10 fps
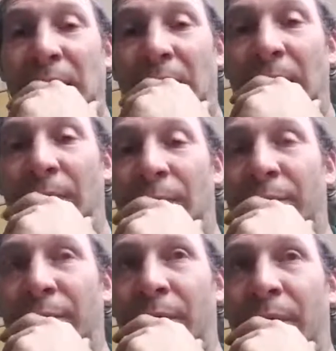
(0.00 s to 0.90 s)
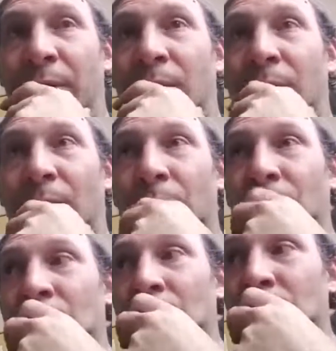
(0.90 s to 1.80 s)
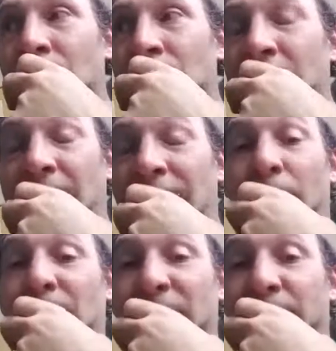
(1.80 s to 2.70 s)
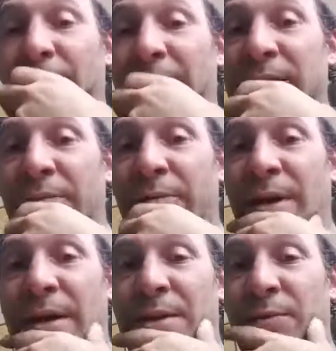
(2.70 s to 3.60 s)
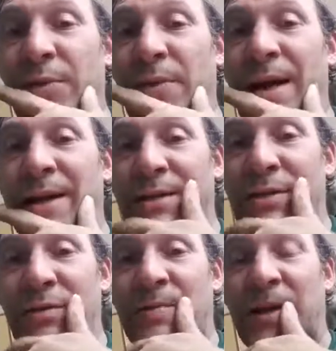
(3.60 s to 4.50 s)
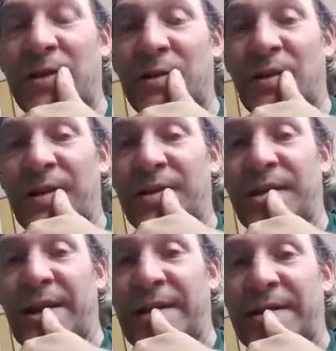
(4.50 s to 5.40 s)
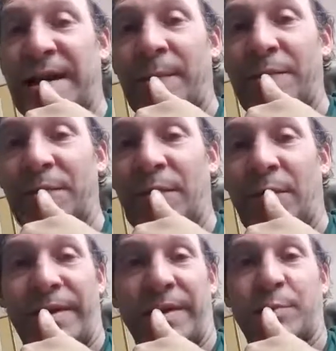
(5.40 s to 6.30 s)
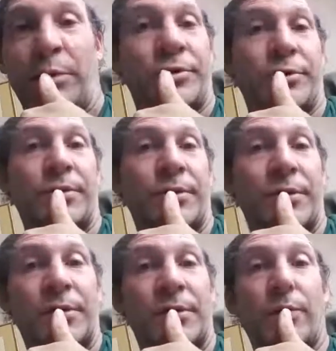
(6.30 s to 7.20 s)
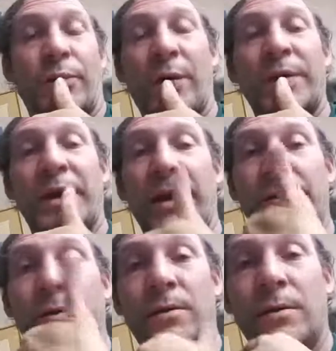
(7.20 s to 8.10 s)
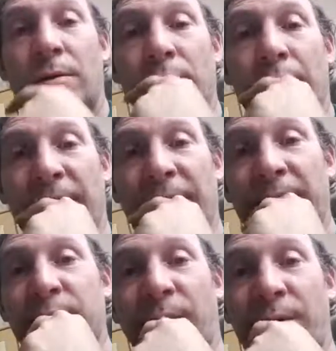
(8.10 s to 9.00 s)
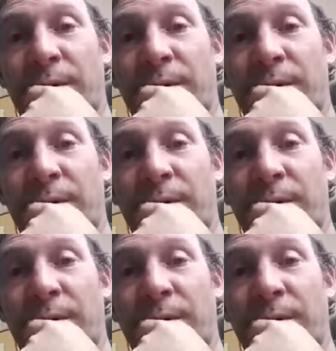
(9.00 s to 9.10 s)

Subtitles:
I would throw I would be surprised if we get a True Lies new special edition anytime soon with this merger. Why would they? There already is one.